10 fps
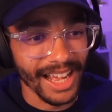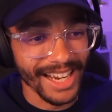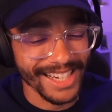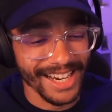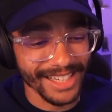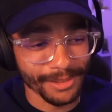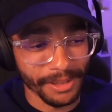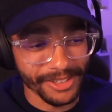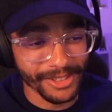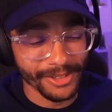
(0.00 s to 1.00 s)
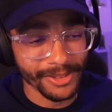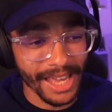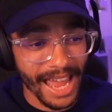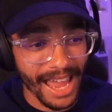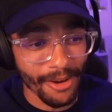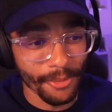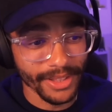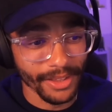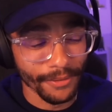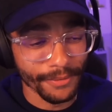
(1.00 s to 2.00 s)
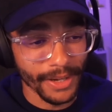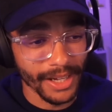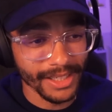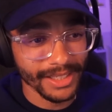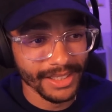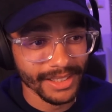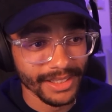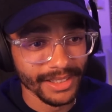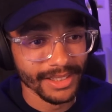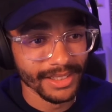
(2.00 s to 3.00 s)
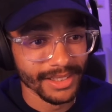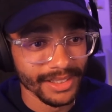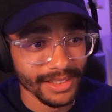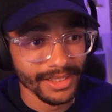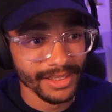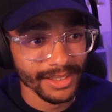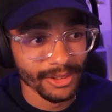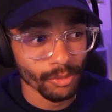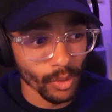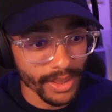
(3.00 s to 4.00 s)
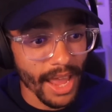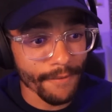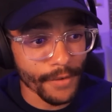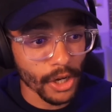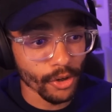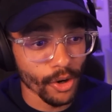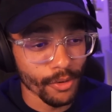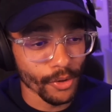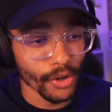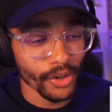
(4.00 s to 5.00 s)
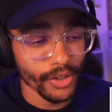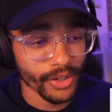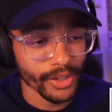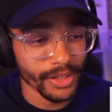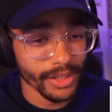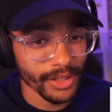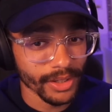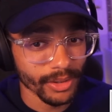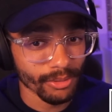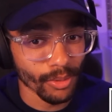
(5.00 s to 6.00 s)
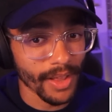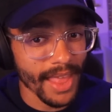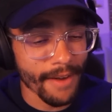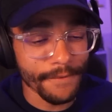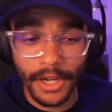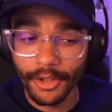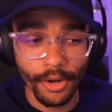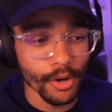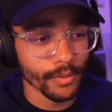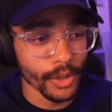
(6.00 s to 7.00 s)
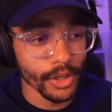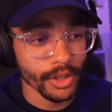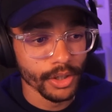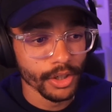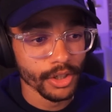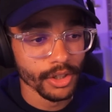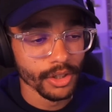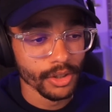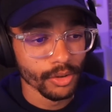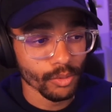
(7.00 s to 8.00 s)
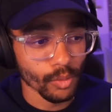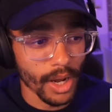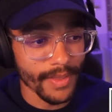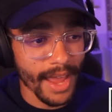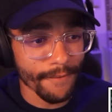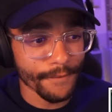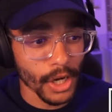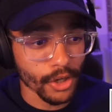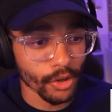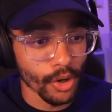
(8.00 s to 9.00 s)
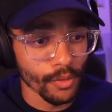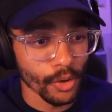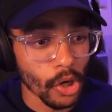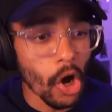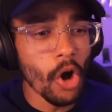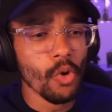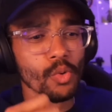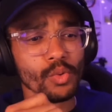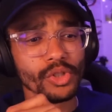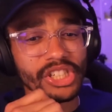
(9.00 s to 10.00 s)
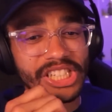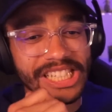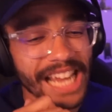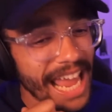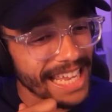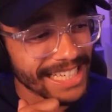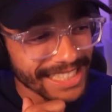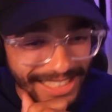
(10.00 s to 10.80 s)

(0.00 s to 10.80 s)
I did not expect her to do that. What the fuck? No, no, my God. Run that fucker over. Stop the fuck. Run that fucker over. Run that fucker over. Oh, shit.